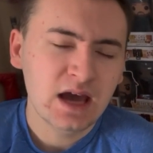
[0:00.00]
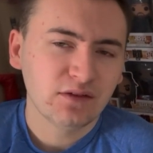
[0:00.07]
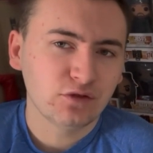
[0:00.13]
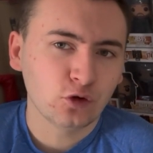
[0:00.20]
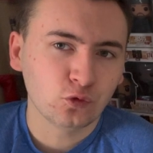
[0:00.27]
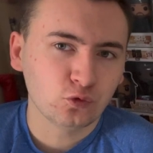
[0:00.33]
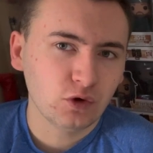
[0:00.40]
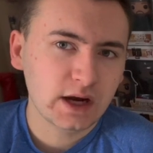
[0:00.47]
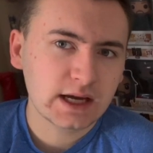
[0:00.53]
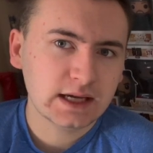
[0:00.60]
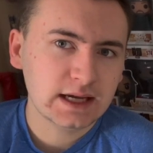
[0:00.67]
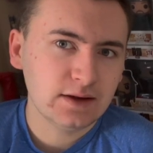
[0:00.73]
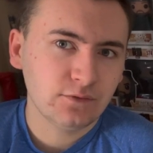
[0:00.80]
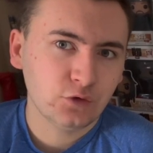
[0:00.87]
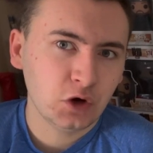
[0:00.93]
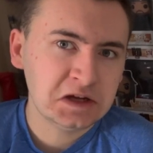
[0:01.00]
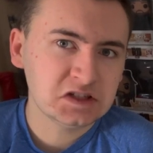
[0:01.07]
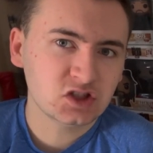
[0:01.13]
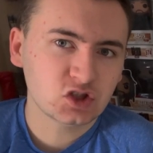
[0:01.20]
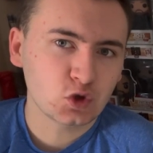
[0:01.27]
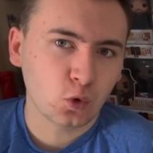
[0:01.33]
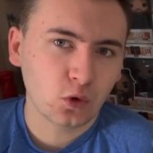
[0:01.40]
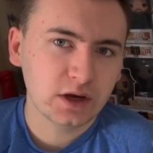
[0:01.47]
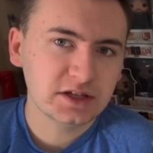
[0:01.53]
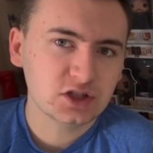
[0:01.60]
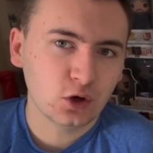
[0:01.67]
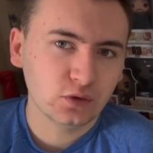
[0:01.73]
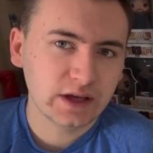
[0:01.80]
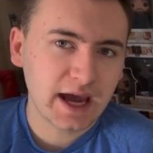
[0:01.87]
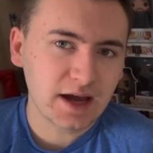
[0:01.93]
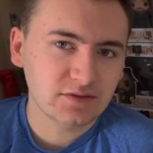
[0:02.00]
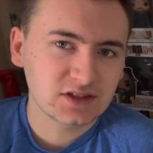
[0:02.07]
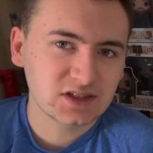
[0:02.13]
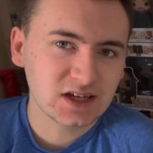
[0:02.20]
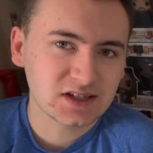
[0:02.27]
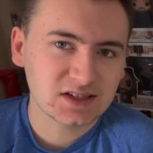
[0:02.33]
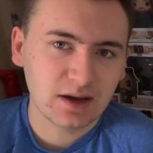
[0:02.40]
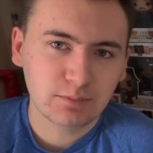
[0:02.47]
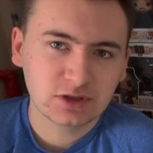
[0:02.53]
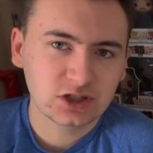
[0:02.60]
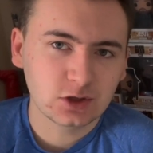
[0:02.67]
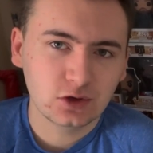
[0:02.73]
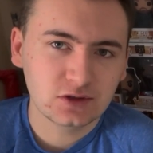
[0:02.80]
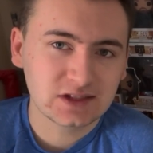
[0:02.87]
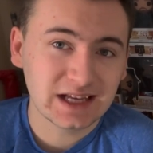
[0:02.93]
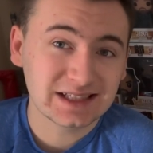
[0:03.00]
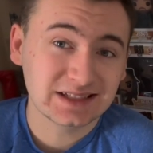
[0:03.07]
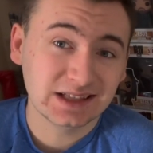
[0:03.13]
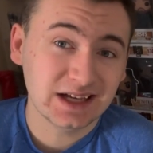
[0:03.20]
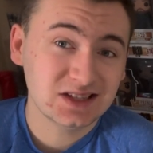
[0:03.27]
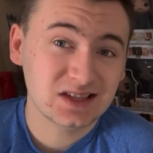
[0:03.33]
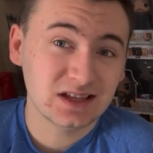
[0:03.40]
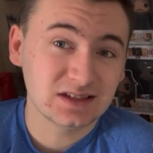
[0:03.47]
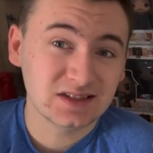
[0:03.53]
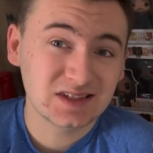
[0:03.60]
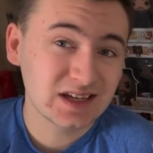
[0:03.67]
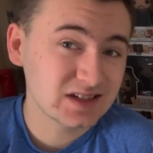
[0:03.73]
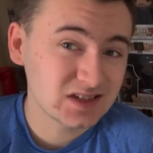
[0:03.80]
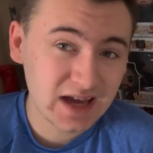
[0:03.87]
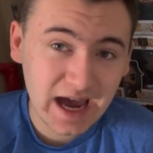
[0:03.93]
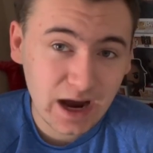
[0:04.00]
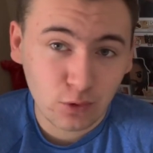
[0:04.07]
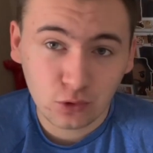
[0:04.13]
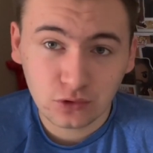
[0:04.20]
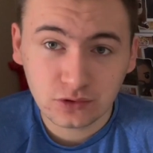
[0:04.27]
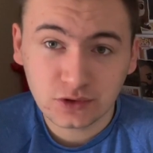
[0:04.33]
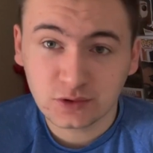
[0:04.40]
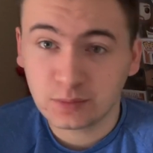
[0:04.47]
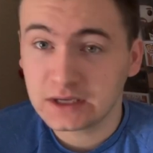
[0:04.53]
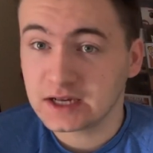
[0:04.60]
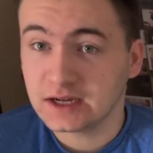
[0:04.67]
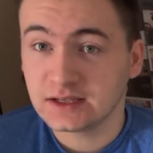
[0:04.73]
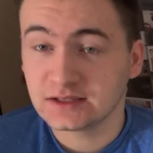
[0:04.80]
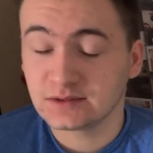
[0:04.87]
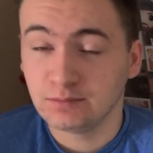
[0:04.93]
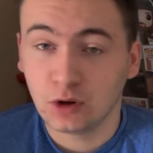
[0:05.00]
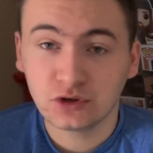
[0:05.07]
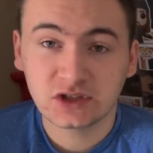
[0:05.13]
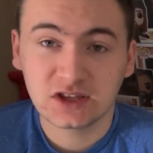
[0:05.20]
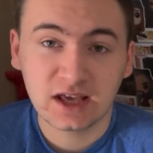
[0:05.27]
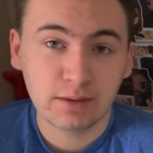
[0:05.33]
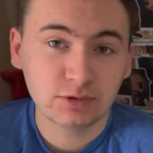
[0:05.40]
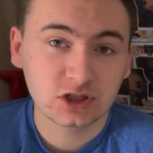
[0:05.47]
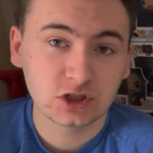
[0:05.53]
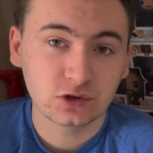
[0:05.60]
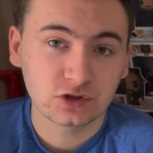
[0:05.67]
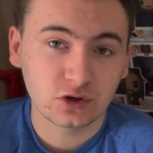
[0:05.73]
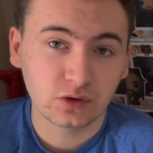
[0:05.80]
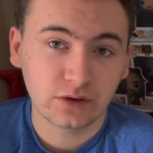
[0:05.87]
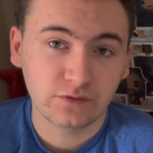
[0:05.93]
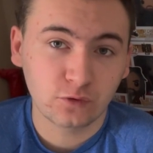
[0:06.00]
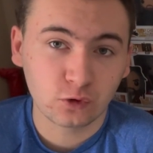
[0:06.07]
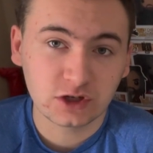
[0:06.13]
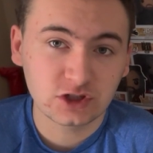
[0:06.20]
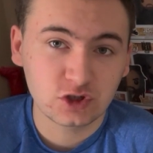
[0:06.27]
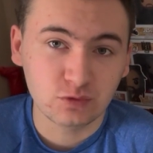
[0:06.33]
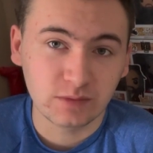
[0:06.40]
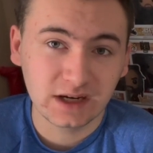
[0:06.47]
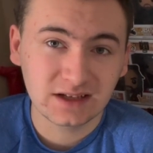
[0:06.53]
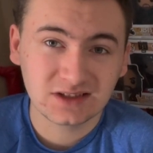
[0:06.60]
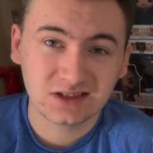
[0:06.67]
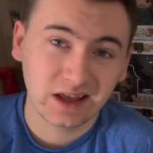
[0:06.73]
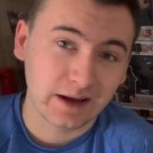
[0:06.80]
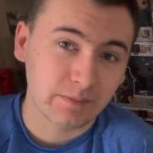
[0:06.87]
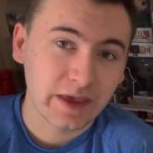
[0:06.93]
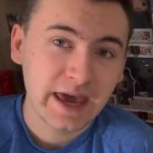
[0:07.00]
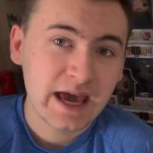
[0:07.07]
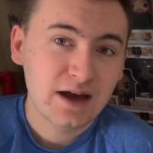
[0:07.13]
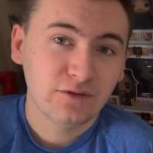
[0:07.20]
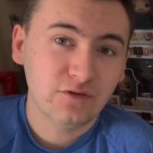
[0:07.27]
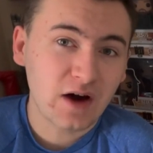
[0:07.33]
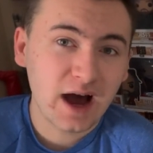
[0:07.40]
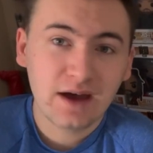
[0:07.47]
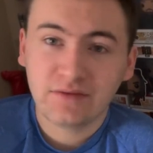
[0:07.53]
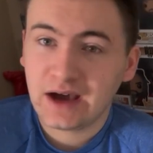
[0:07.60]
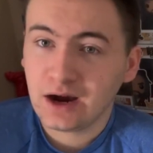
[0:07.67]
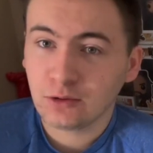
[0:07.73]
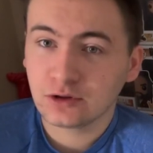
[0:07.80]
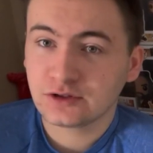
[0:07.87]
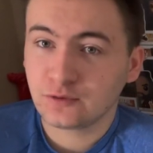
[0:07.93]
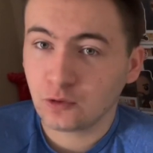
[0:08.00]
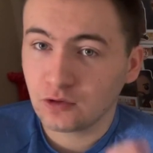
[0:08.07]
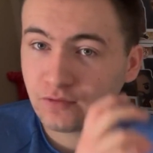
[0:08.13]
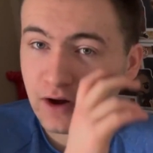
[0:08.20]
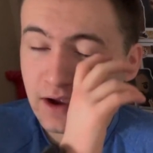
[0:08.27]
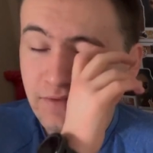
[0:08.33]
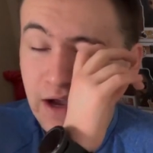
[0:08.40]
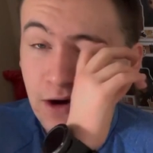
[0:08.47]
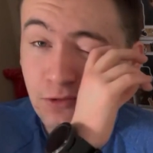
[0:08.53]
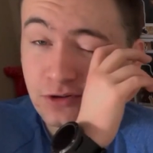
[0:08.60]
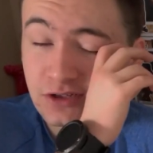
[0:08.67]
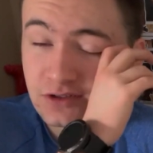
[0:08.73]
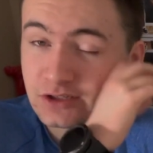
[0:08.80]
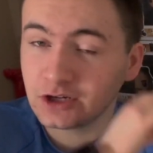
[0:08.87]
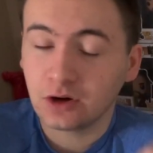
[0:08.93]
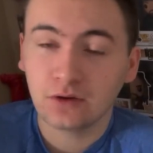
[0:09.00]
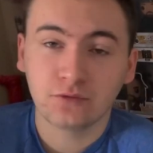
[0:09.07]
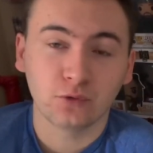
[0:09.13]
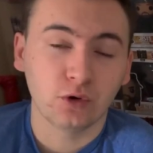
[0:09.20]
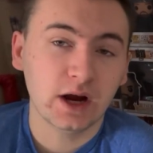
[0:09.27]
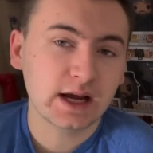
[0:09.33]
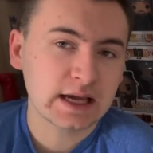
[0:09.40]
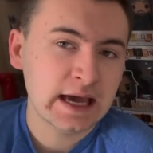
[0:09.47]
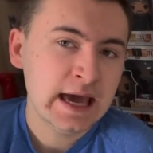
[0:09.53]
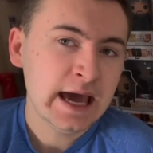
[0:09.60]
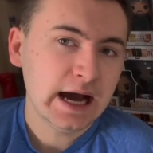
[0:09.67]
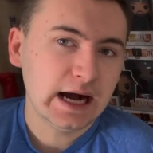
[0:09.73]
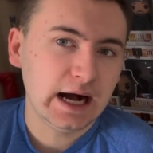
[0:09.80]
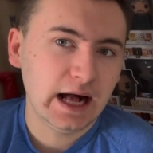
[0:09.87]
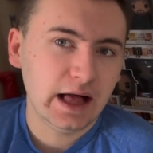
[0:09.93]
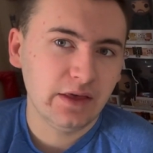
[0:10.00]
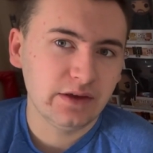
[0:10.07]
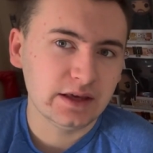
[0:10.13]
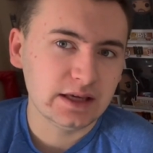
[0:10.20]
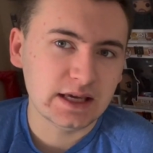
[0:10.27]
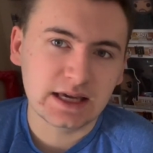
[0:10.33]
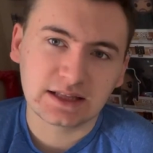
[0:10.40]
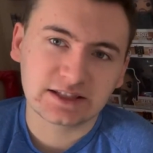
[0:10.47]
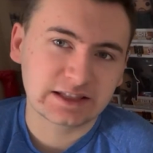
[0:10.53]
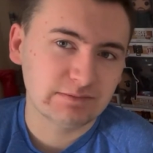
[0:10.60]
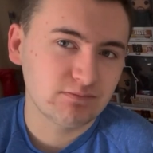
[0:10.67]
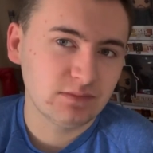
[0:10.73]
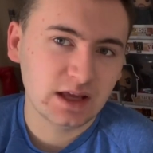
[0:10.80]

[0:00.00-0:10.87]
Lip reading: for Rick and for his story to only have 6 episodes, that's less than 6 hours, because most of the episodes are only 42 minutes, like 5 hours, 4 or 5 hours, you know, of Rick. It's